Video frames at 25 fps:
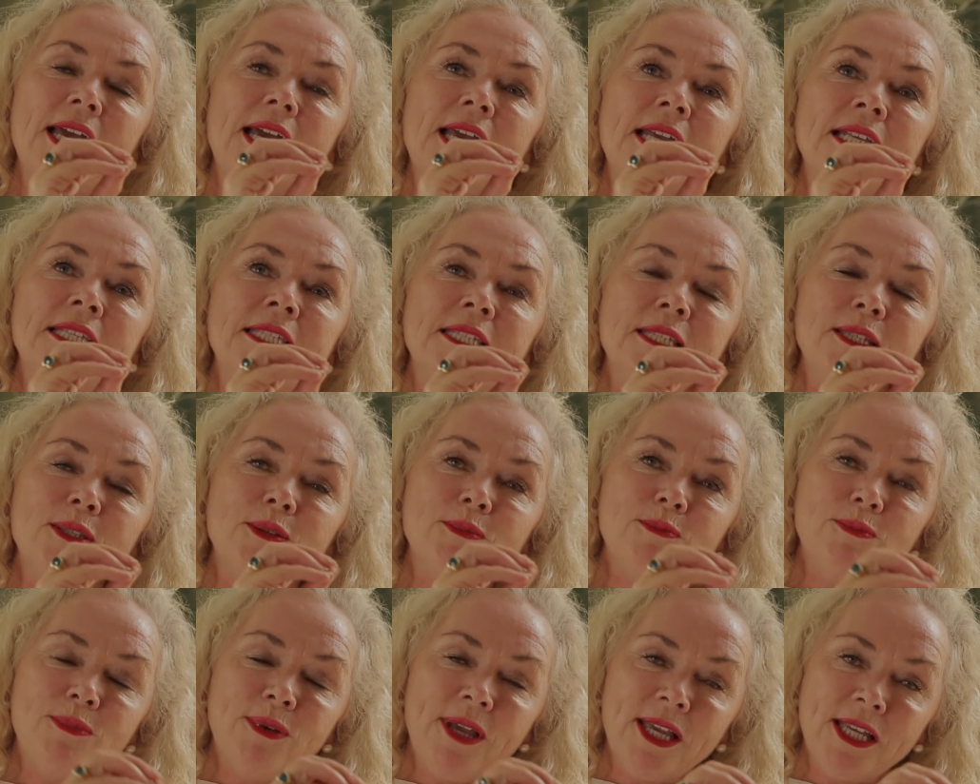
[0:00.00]

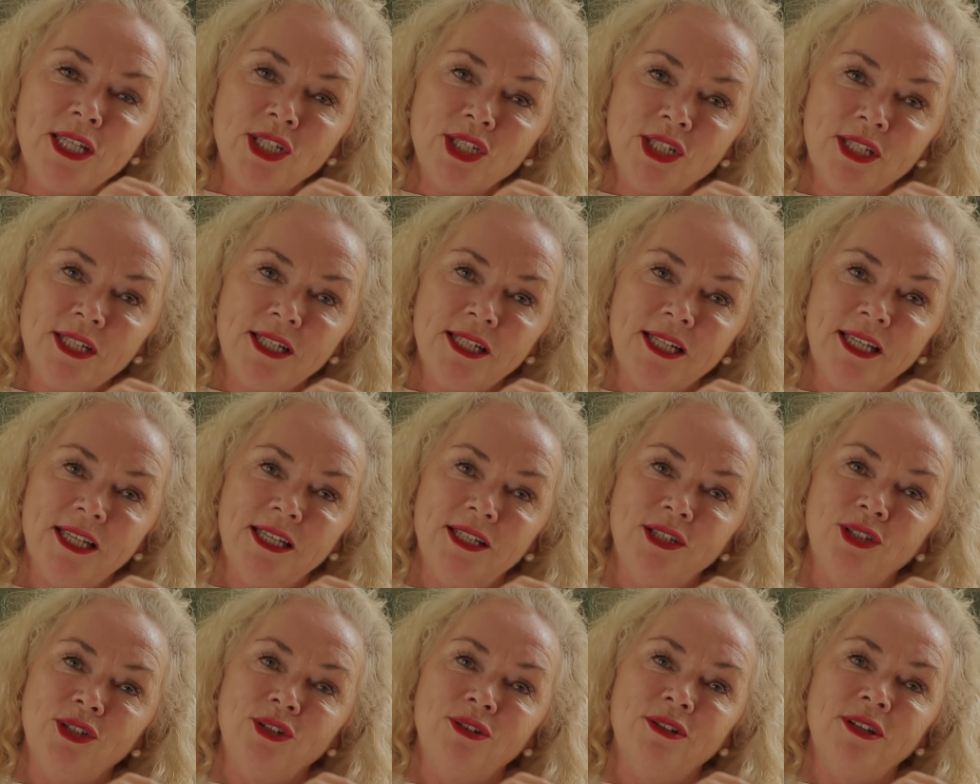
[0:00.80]

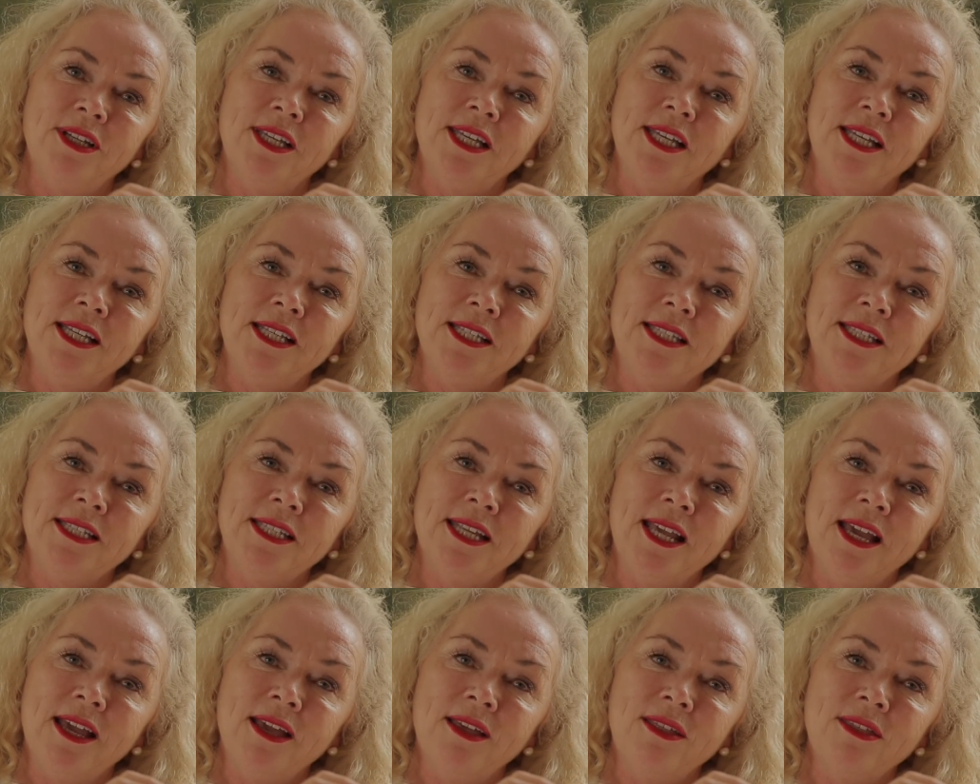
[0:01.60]
especially during his
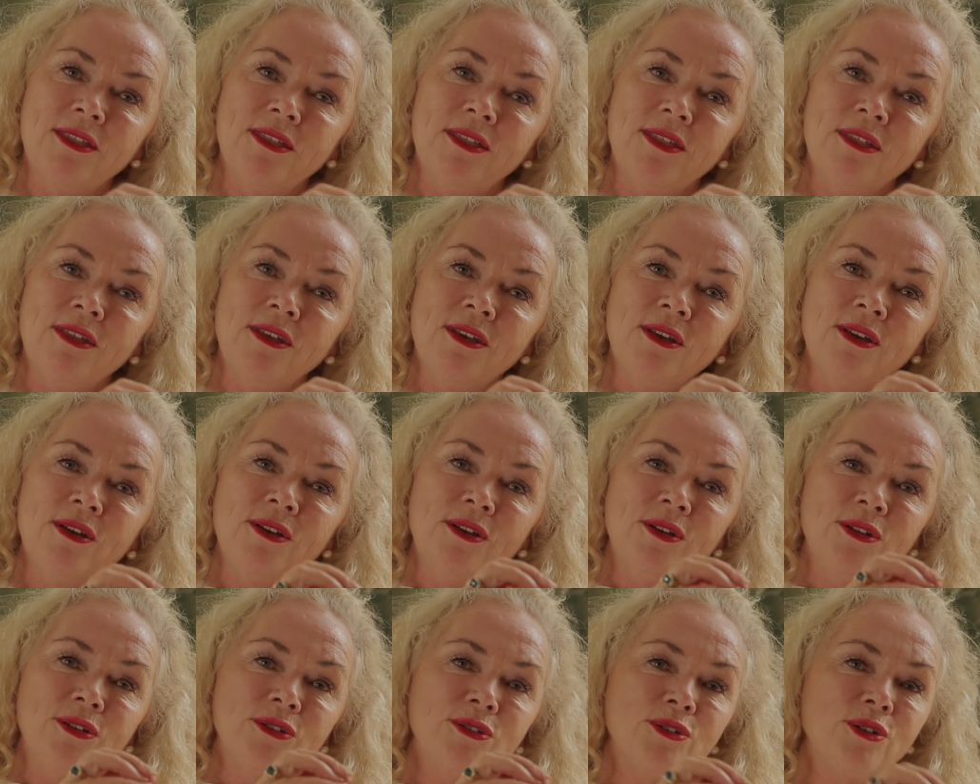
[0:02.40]
death,
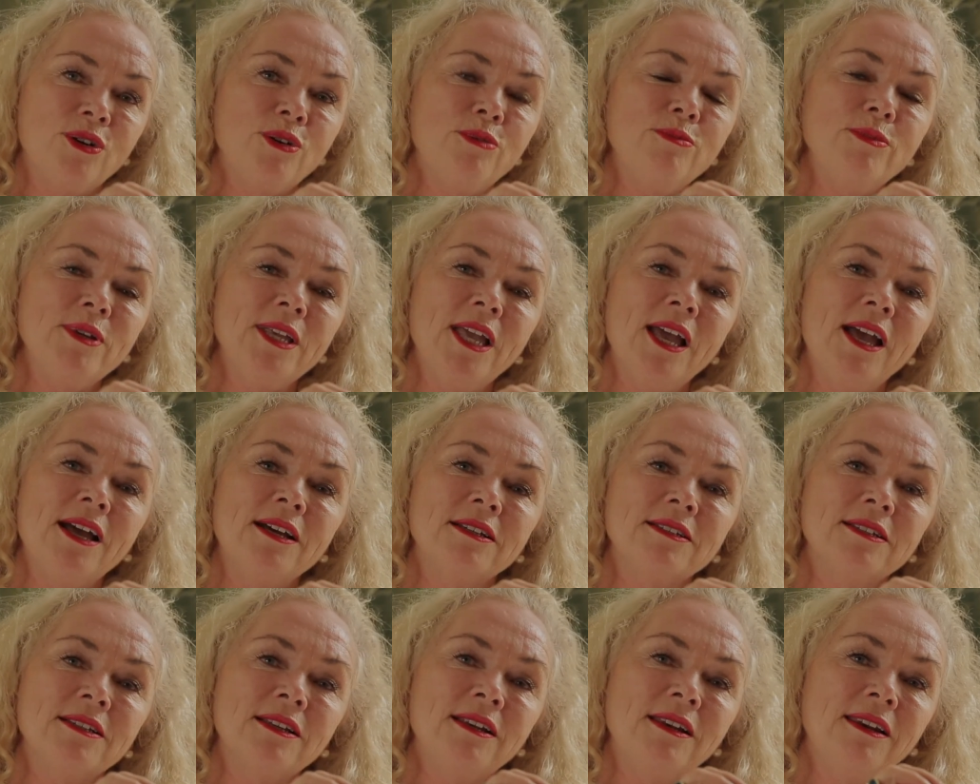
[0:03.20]
taught me
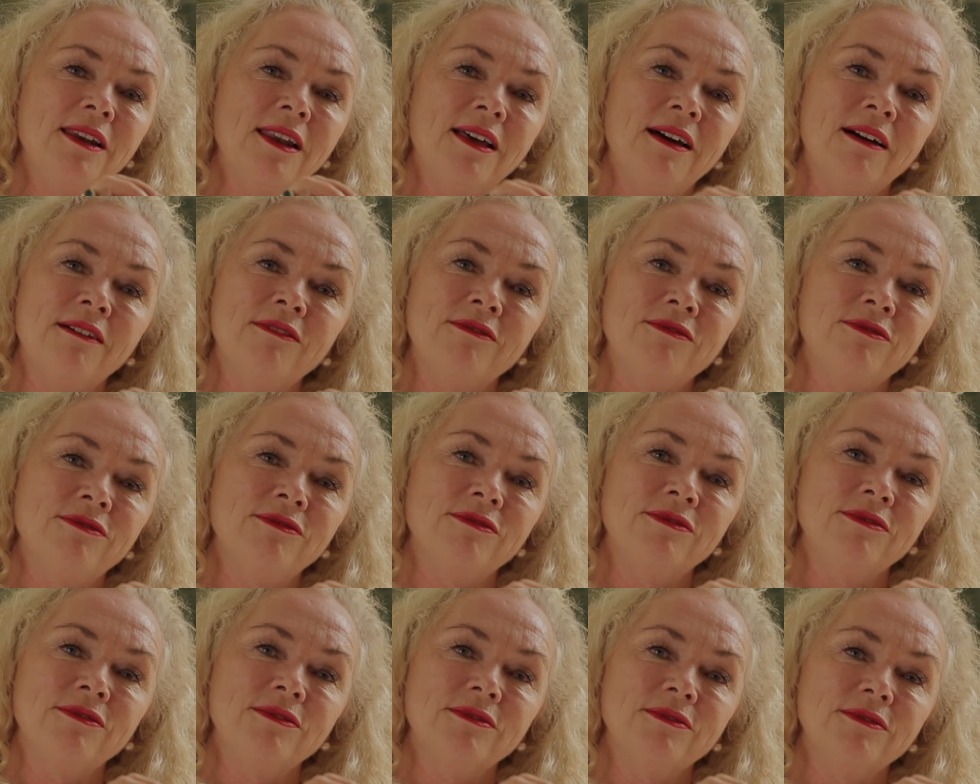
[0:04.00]
how to
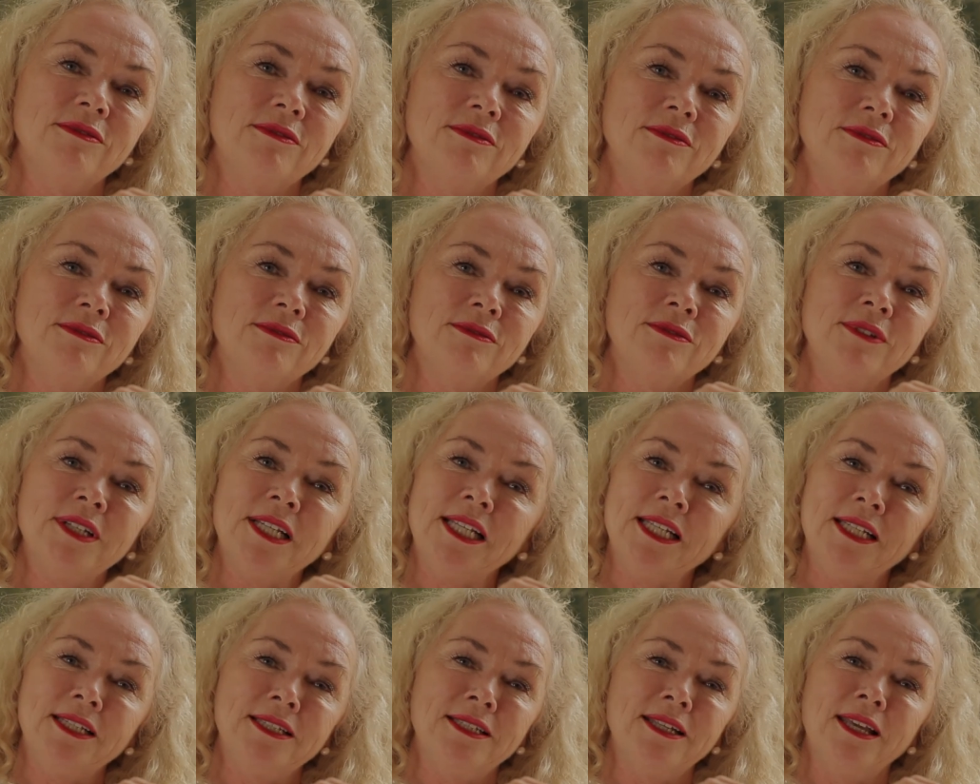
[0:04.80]
love
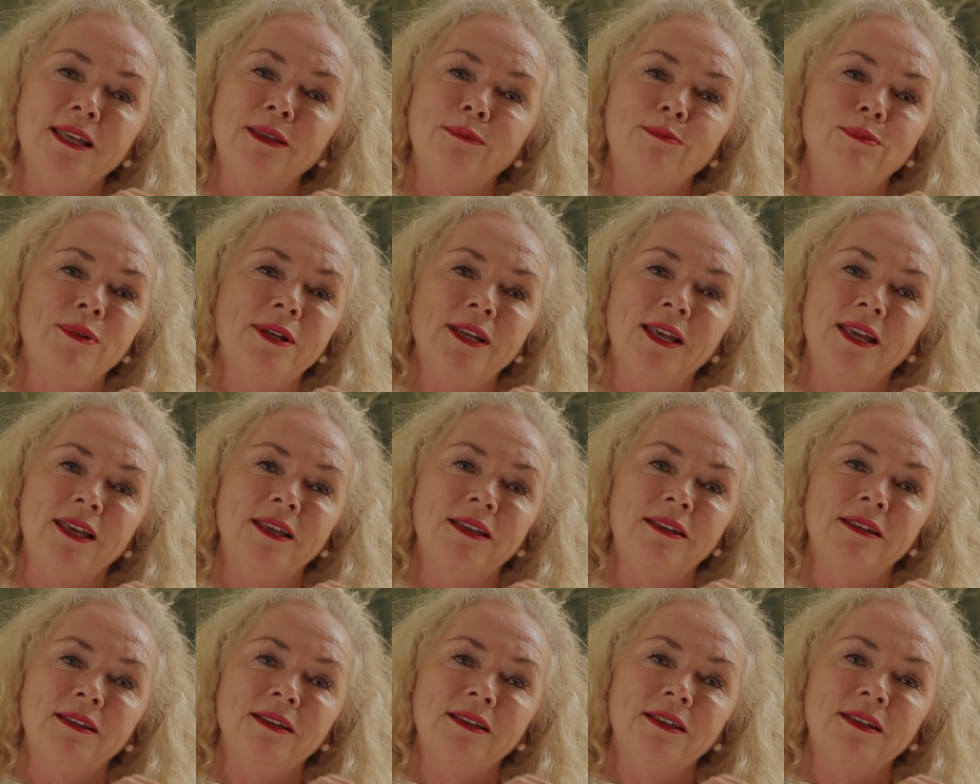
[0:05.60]
really
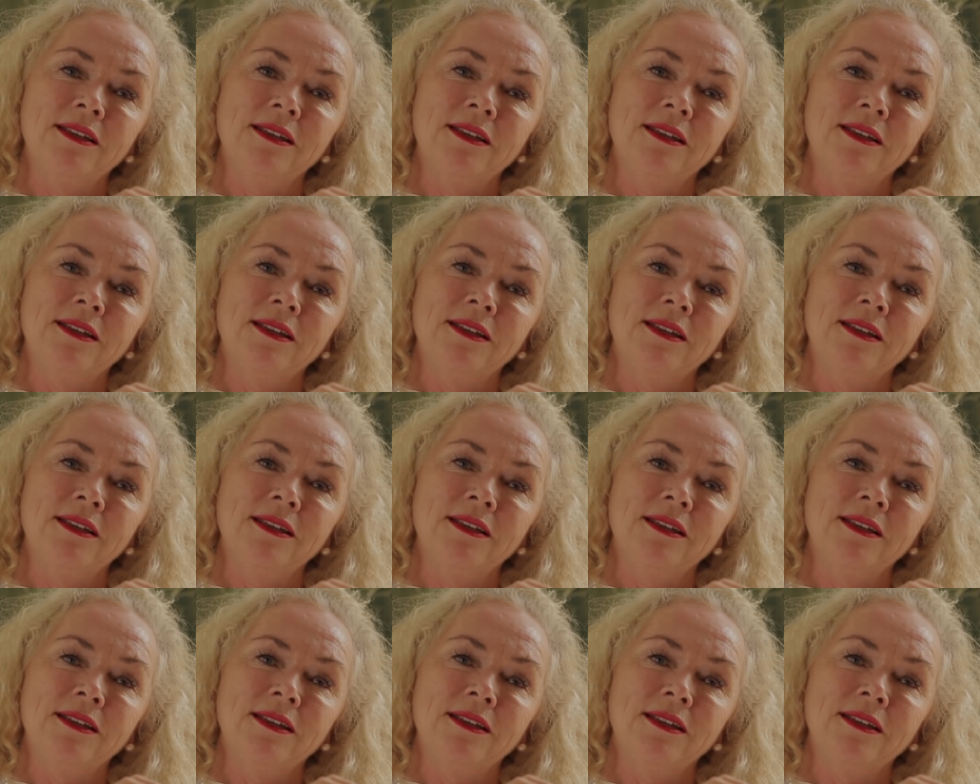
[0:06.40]
deeply.